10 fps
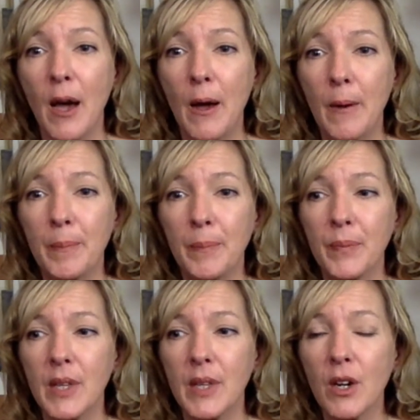Um,
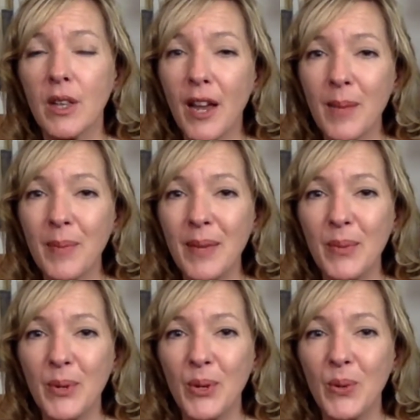there are a lot of
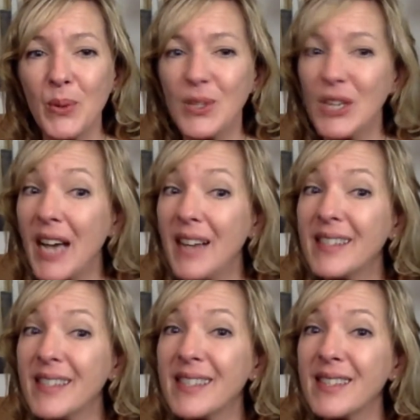people who
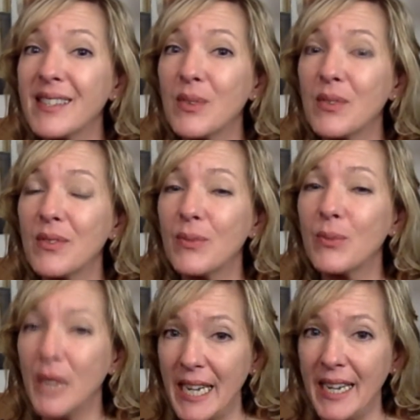just
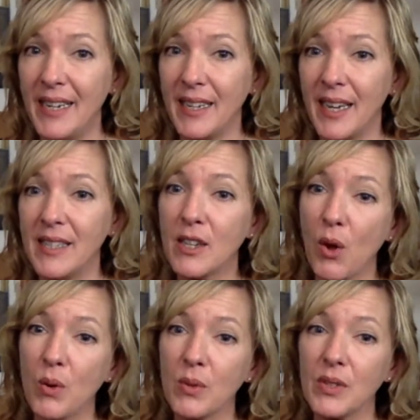read and
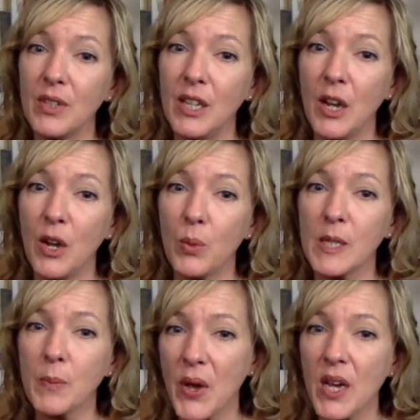don't, you know,
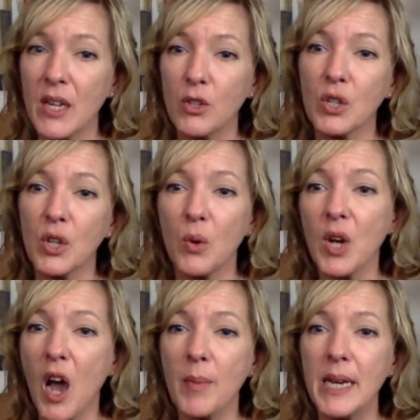respond or
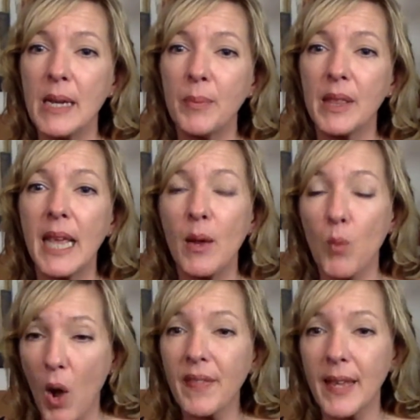don't comment, but
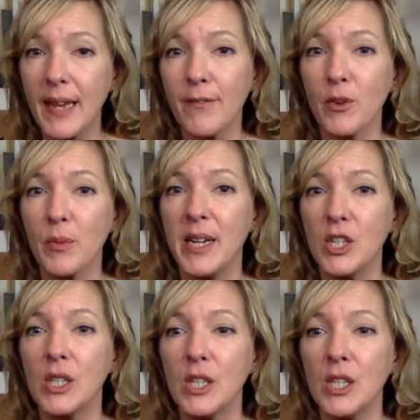they want the
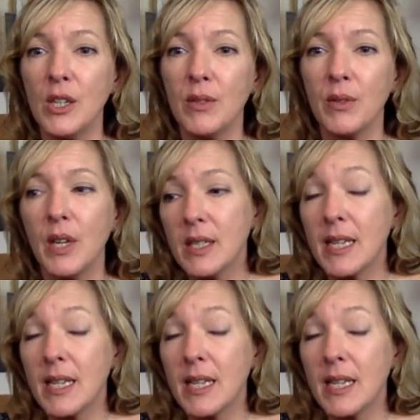information too.